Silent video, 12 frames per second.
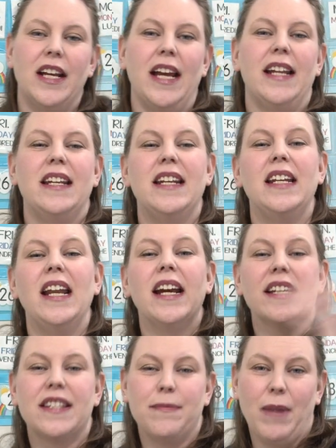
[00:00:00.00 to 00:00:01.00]
And
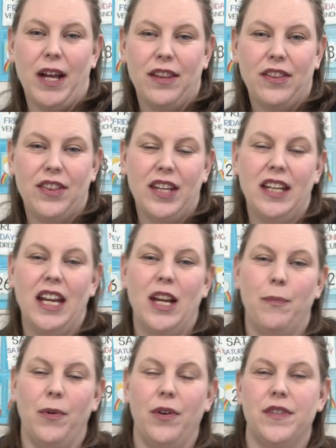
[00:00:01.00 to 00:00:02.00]
next month in
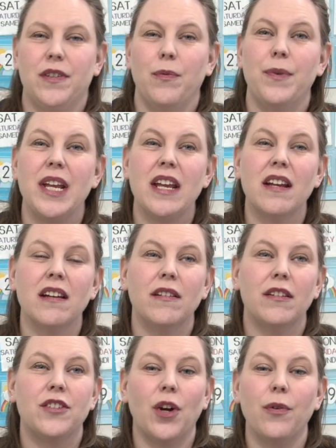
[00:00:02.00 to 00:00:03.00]
April, so we
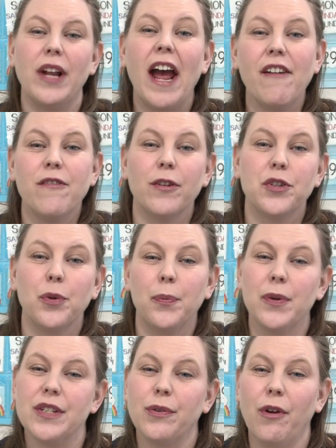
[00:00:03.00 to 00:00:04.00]
don't have virtual
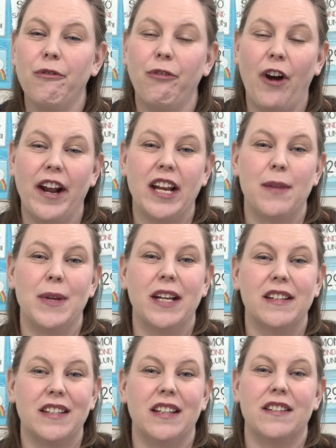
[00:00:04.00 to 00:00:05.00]
preschool on Friday
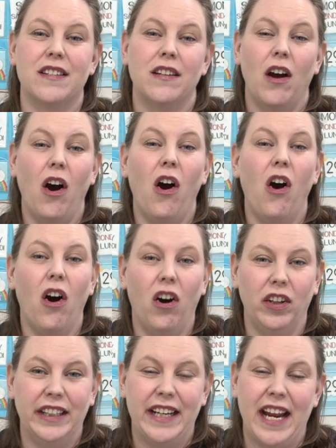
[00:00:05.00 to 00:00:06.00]
because it's a
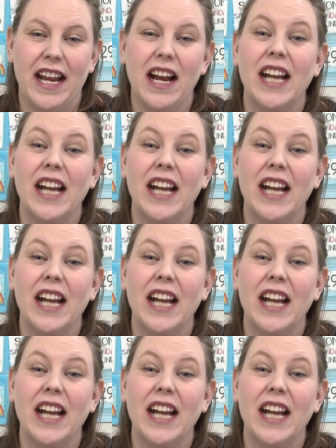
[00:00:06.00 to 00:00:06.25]
holiday.